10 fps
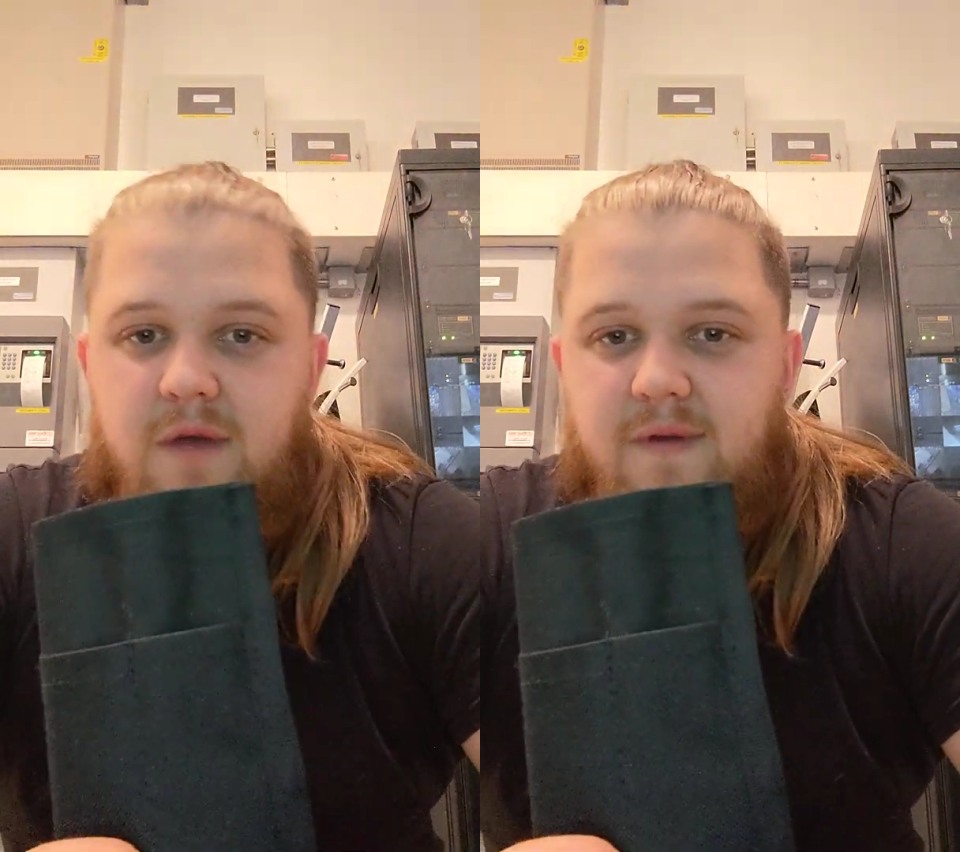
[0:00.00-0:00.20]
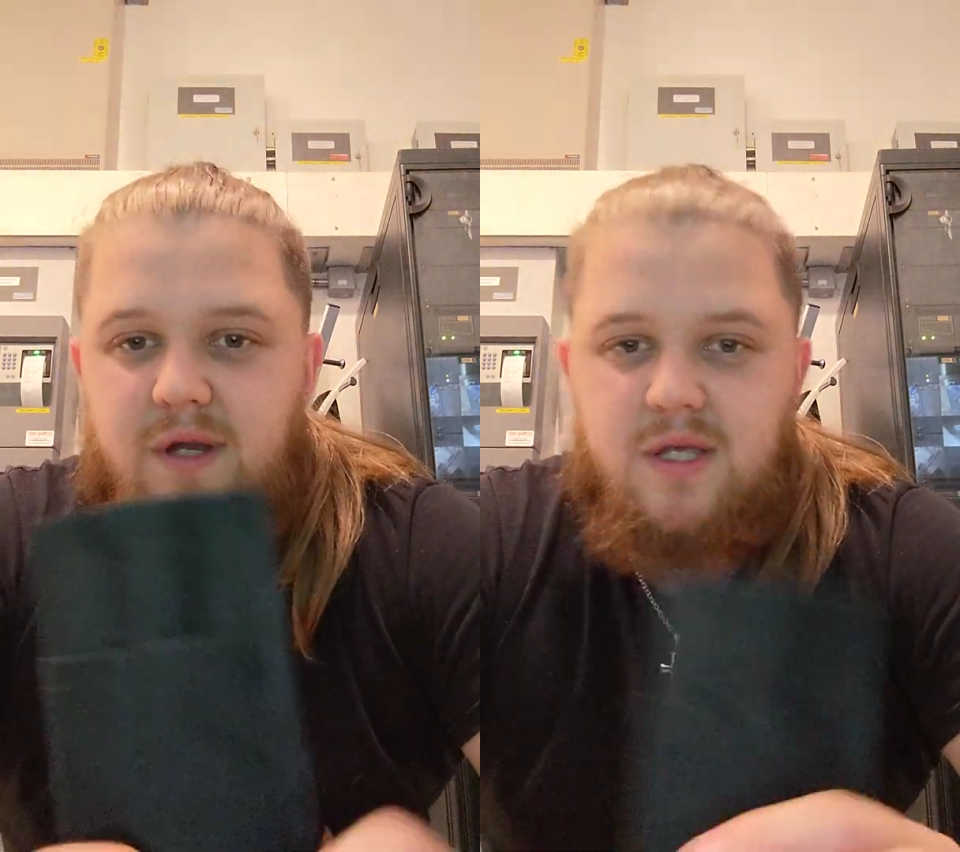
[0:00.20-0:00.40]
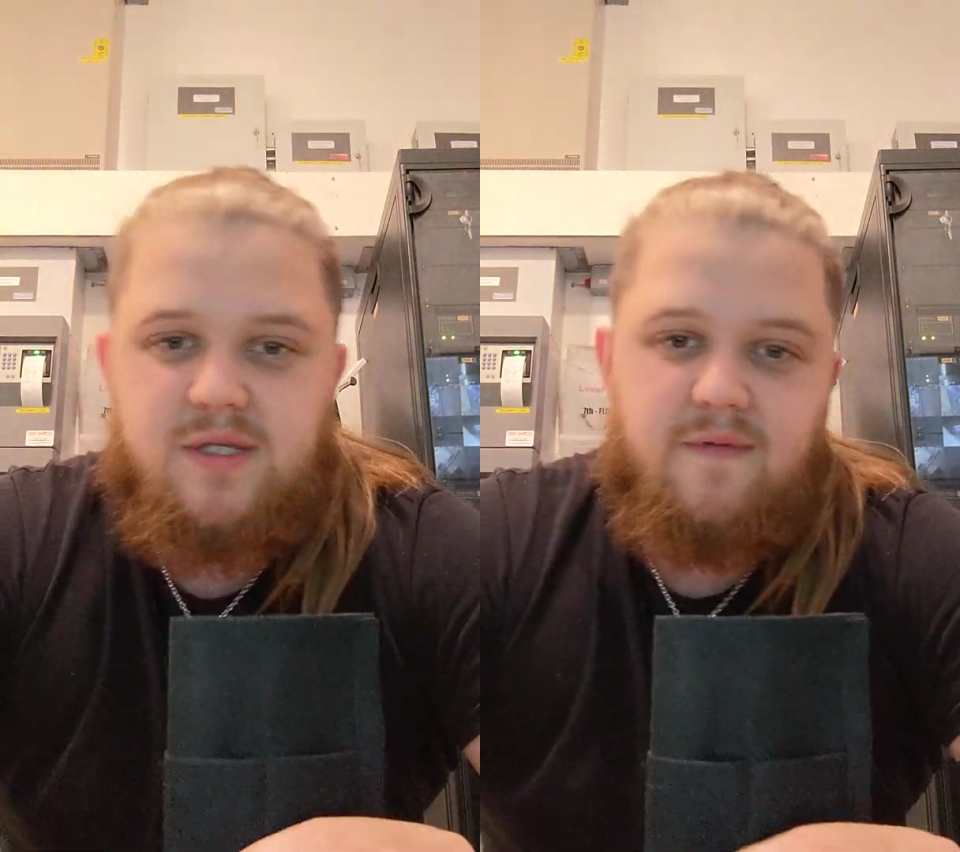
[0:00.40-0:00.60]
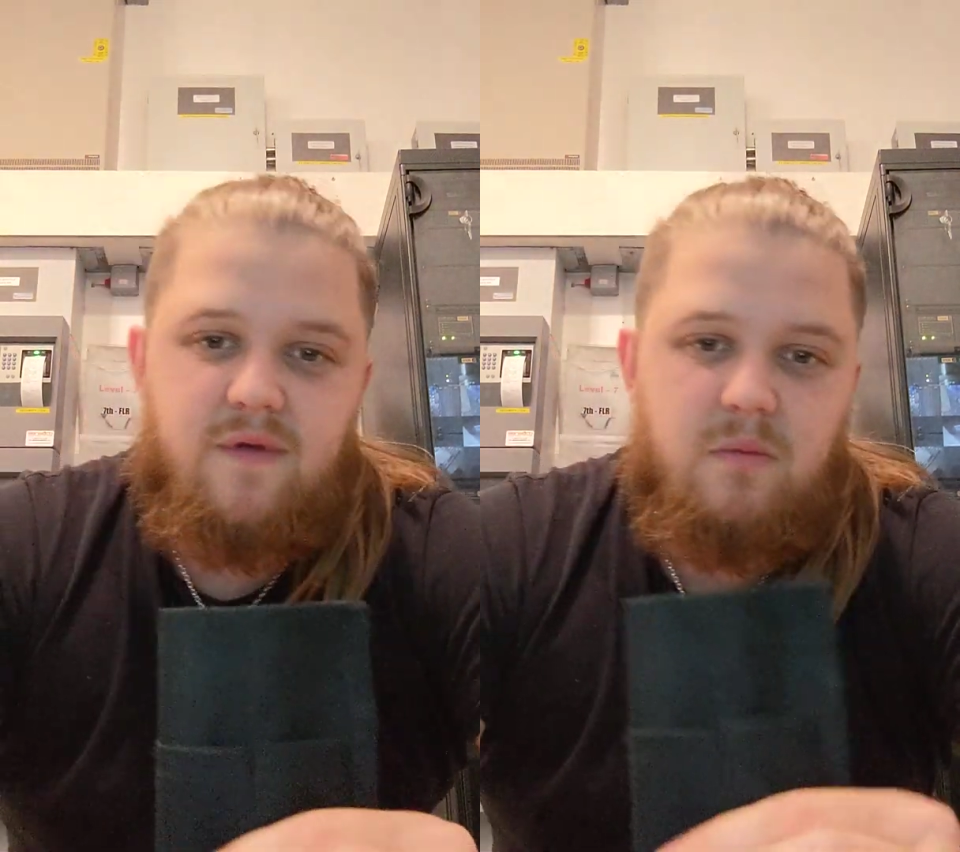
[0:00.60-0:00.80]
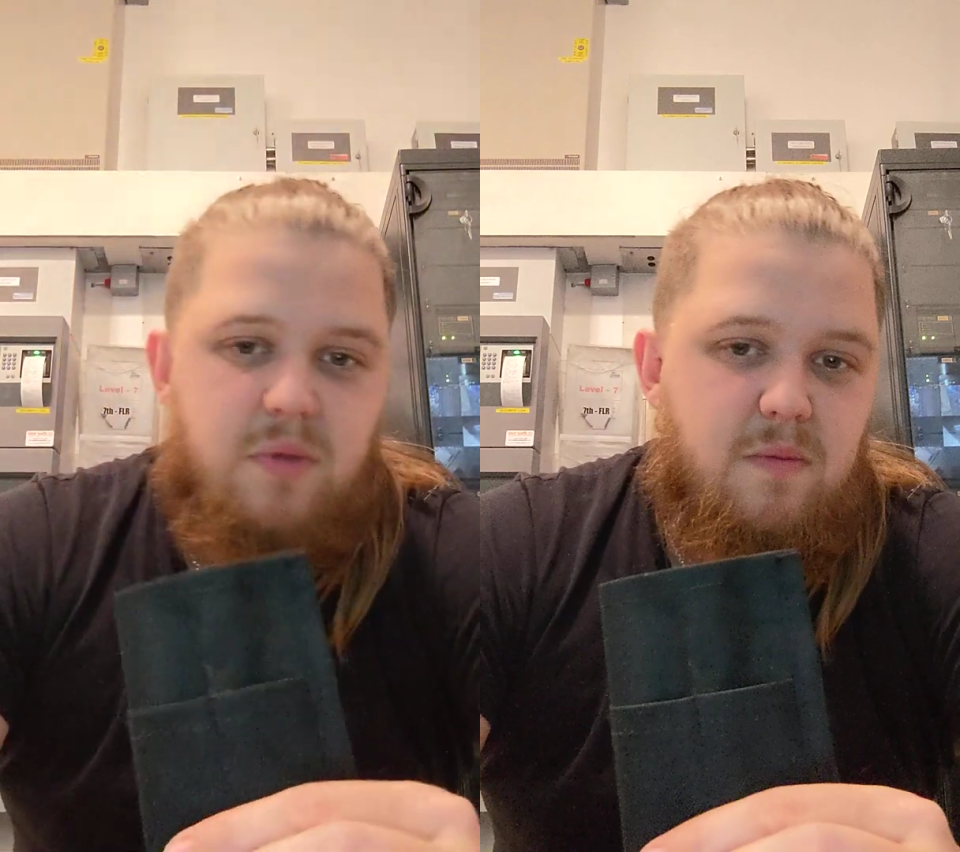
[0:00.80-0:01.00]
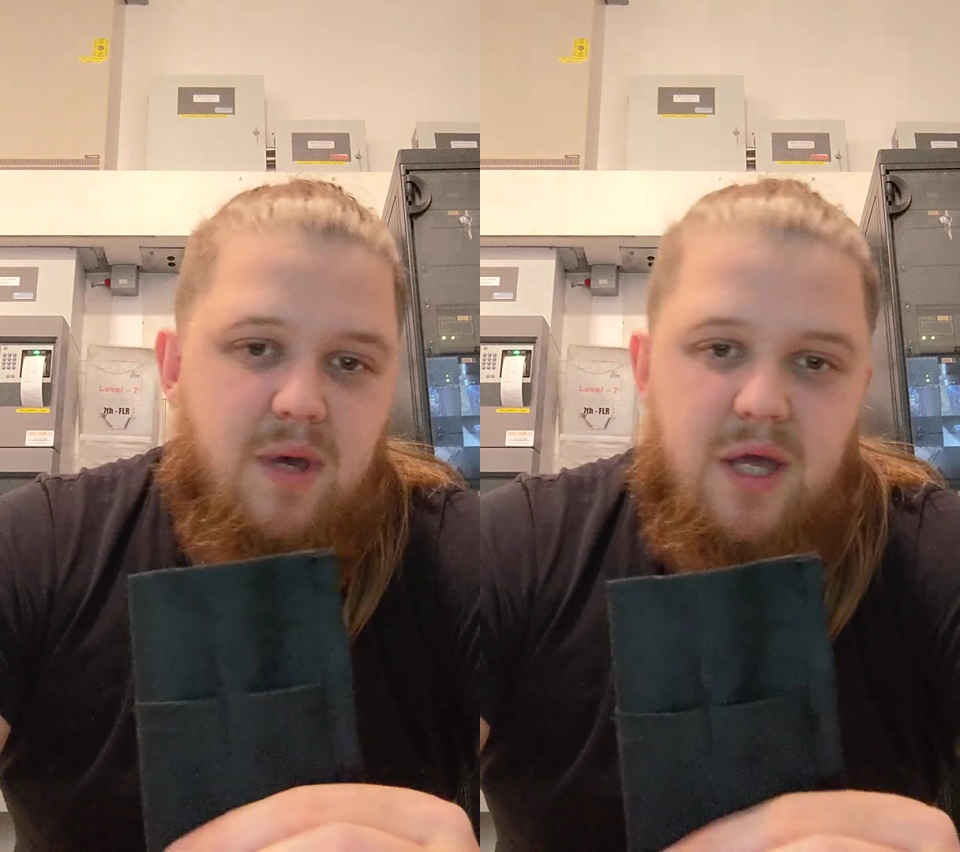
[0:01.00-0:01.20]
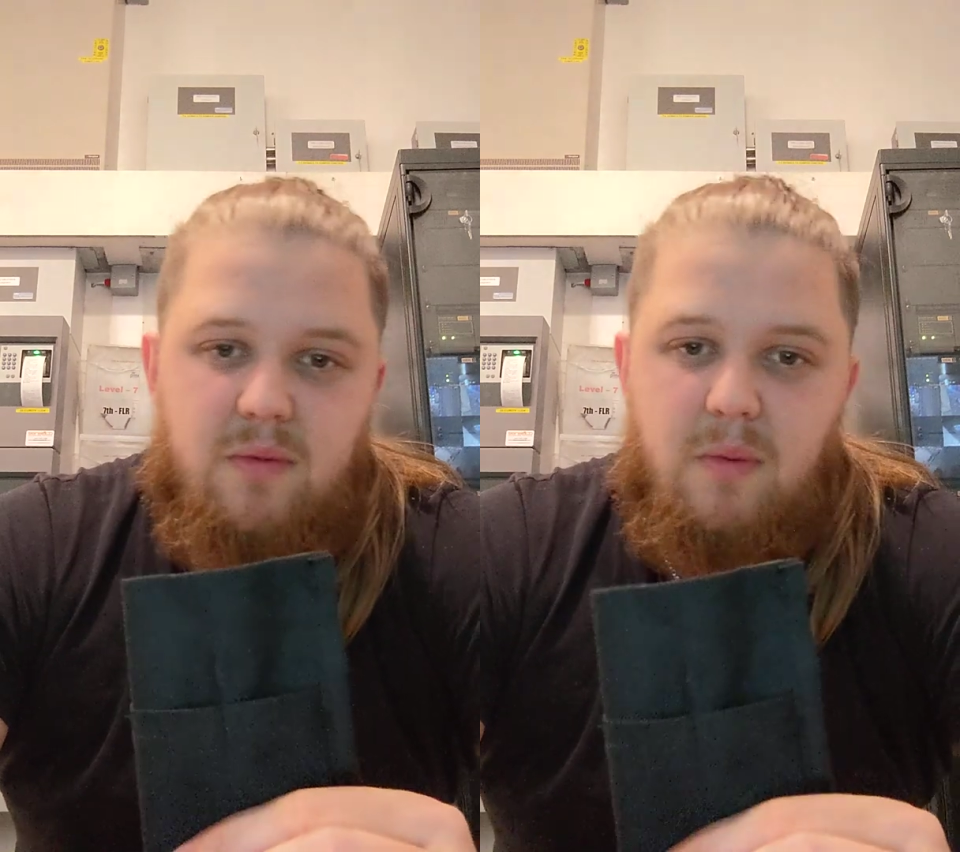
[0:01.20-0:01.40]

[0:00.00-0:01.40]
If I need something, put my hand